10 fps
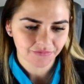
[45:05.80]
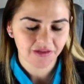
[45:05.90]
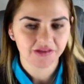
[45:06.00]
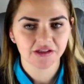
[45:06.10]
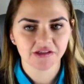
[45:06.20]

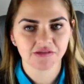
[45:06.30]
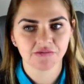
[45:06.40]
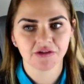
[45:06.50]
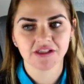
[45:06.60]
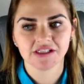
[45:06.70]
There's
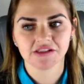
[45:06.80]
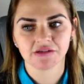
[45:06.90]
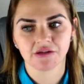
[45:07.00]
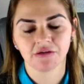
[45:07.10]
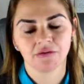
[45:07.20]
one of these
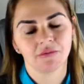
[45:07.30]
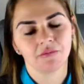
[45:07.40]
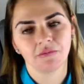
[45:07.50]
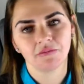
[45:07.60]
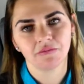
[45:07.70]
in
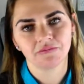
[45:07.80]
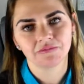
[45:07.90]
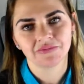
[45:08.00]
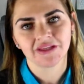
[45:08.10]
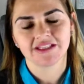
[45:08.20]

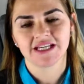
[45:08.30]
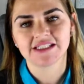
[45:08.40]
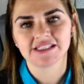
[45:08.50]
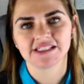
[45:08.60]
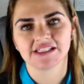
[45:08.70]

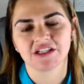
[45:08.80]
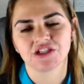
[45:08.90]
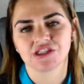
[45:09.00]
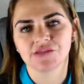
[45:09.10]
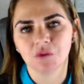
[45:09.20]
Texas and
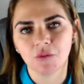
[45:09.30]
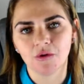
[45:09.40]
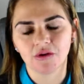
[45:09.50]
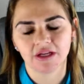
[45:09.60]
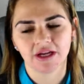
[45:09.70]
she's
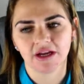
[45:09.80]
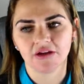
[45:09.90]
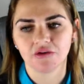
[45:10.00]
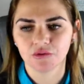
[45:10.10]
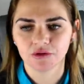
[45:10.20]
mobile and I
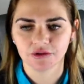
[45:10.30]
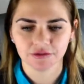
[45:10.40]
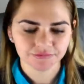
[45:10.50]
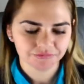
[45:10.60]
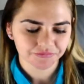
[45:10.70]
adore
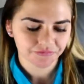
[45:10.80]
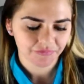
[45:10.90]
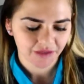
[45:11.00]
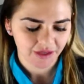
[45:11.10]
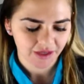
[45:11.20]
her.
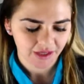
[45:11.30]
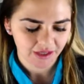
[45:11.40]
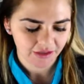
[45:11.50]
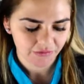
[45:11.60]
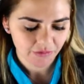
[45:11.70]

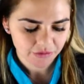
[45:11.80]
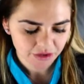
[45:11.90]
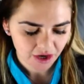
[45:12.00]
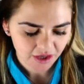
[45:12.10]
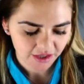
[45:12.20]
And we were
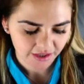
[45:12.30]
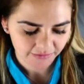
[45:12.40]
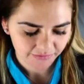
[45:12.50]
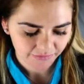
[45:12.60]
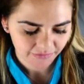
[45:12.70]

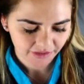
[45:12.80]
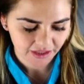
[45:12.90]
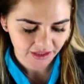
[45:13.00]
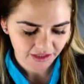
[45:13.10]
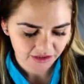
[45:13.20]
talking
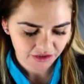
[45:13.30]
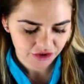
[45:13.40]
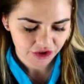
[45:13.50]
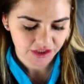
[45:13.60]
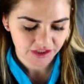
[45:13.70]
and
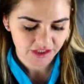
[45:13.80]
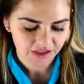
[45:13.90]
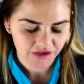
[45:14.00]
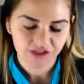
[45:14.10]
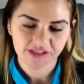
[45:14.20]

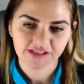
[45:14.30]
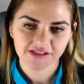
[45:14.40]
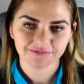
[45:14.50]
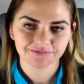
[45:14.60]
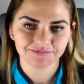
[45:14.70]
she
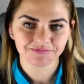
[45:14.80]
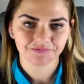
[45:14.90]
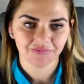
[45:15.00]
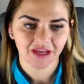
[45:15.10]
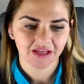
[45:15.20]
just
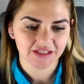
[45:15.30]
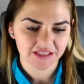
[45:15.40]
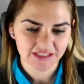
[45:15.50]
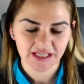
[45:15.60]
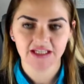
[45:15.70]

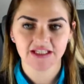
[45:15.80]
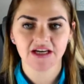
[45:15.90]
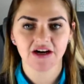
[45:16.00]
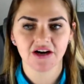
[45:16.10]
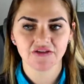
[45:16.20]
didn't take a day
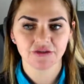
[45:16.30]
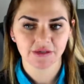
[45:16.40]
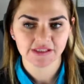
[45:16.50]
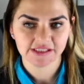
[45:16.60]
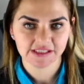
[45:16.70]
off. She
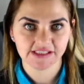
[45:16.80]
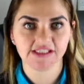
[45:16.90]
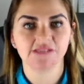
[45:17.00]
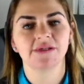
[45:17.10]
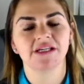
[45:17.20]
works 6
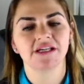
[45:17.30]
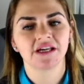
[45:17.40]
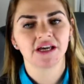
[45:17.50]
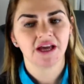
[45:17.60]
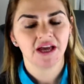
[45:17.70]
days a week
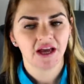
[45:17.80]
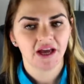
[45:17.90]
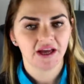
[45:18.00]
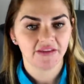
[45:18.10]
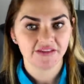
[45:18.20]

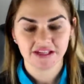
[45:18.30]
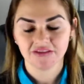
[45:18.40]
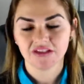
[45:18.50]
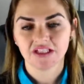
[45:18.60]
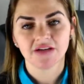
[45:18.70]
and the
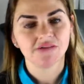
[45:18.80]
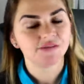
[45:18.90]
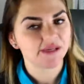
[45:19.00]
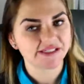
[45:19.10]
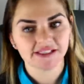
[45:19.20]
seventh day was
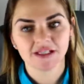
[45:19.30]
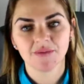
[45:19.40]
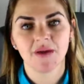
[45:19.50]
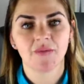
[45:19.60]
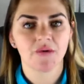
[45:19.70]
basically
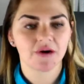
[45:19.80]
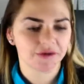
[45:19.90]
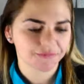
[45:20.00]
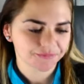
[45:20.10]
paperwork.